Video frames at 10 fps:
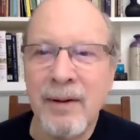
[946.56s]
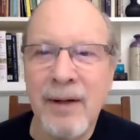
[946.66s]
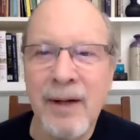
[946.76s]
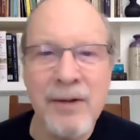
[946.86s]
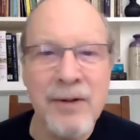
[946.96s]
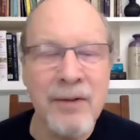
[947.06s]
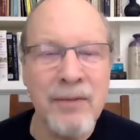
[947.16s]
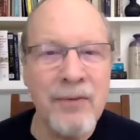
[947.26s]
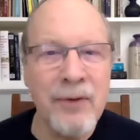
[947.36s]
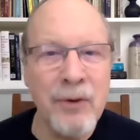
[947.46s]
That's it.
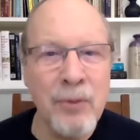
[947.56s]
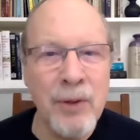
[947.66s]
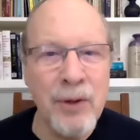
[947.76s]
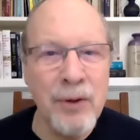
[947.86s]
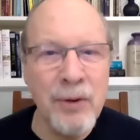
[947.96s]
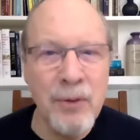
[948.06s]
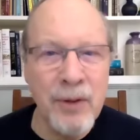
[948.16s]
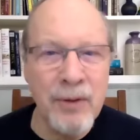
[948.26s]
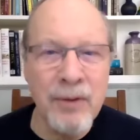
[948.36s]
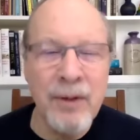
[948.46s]
Feel where you
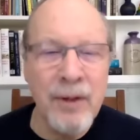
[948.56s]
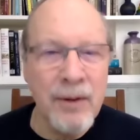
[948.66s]
can